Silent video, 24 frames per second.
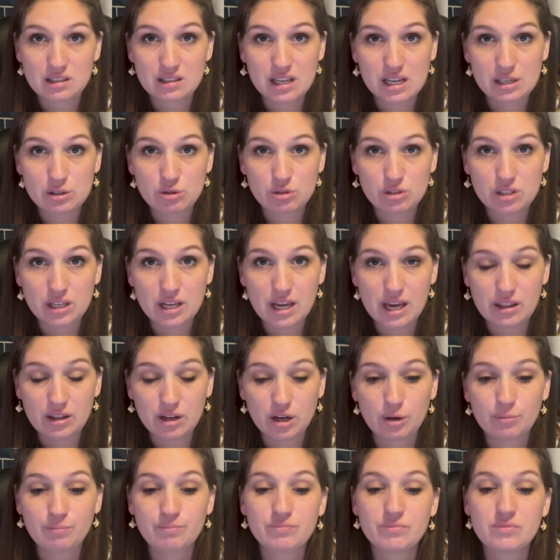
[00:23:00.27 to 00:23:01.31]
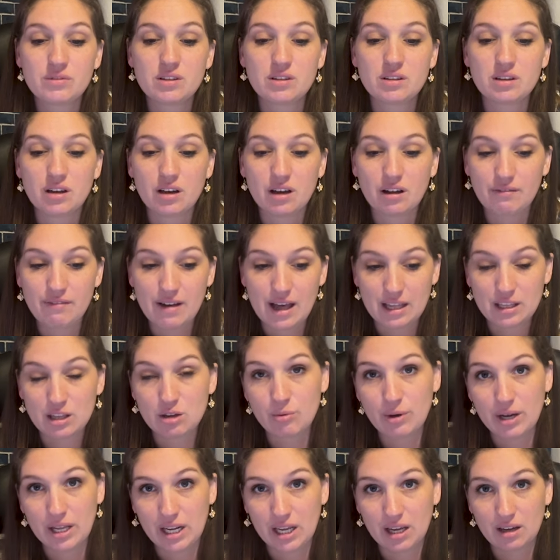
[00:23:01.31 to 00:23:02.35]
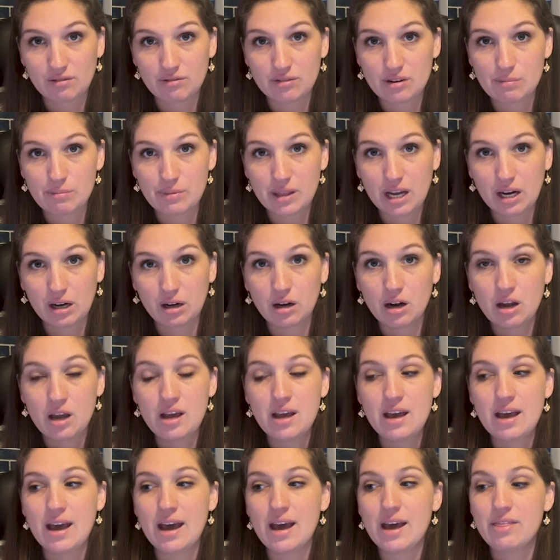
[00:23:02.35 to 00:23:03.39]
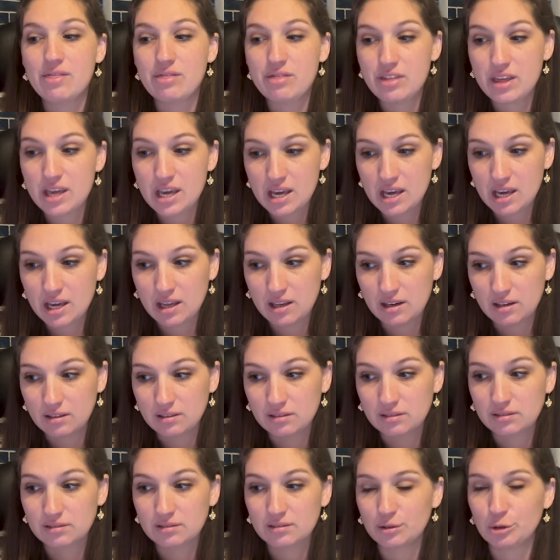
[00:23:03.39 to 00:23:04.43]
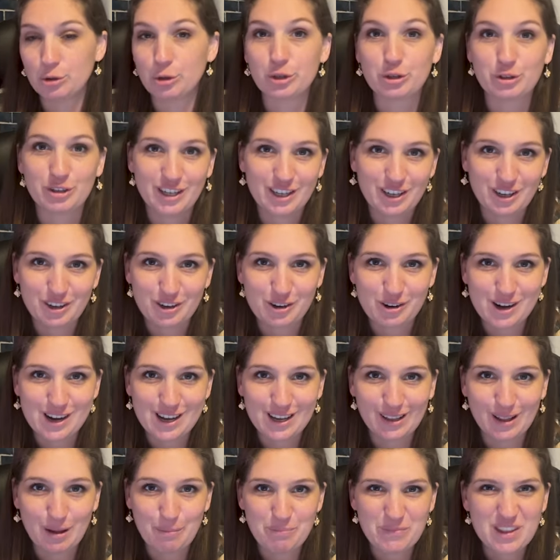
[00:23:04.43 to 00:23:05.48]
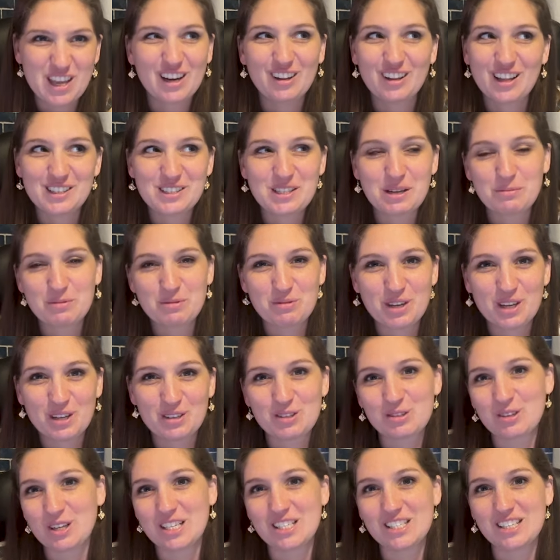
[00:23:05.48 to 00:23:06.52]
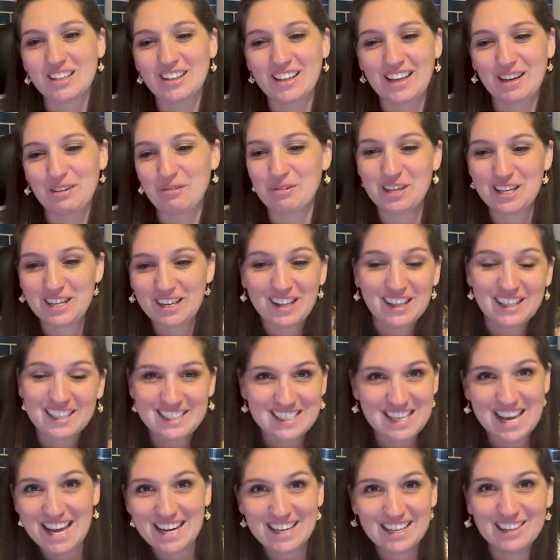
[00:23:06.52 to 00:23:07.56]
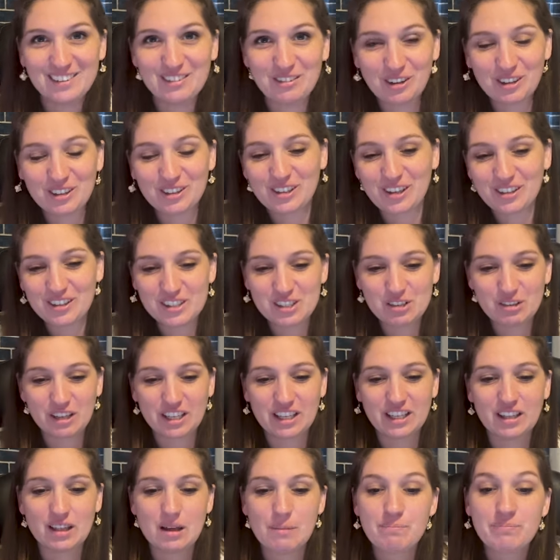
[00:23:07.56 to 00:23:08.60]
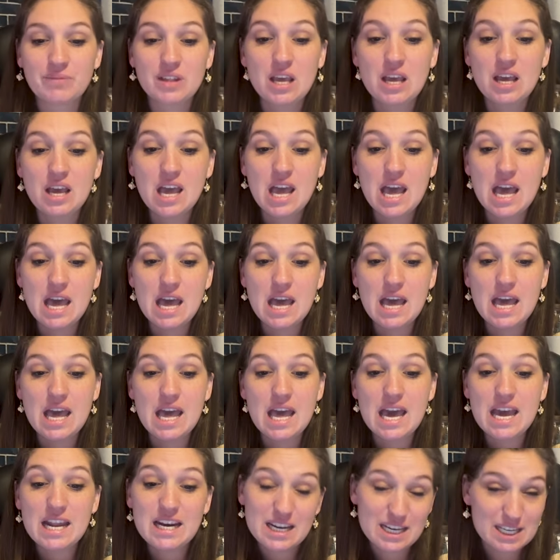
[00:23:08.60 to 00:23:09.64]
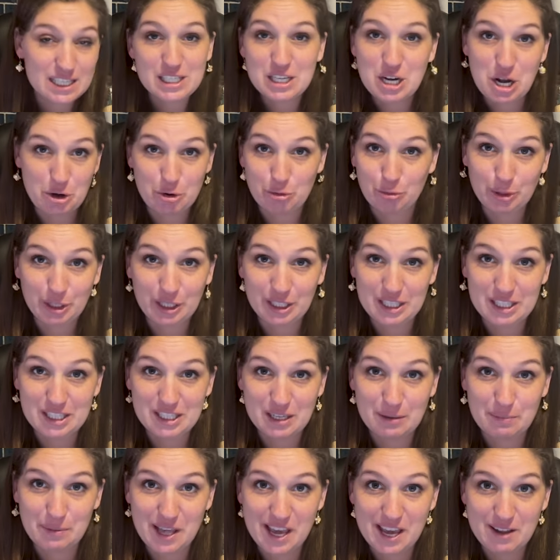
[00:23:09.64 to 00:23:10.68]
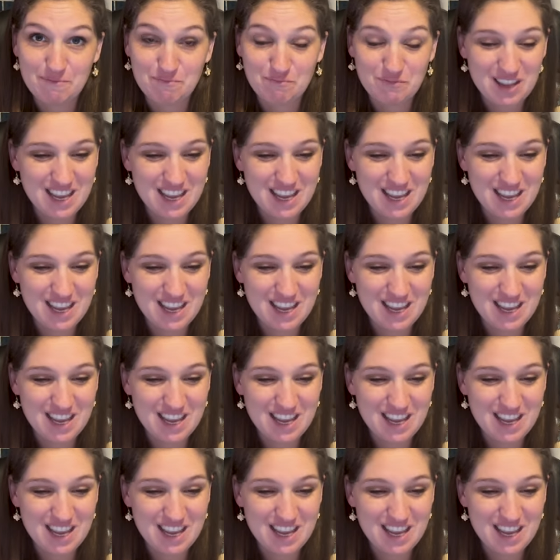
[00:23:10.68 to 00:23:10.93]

schedule together, evaluating it from there, and then ordering your curriculum. And a lot of times we go straight to like, we get all excited and order all this curriculum, and it is not a realistic plan,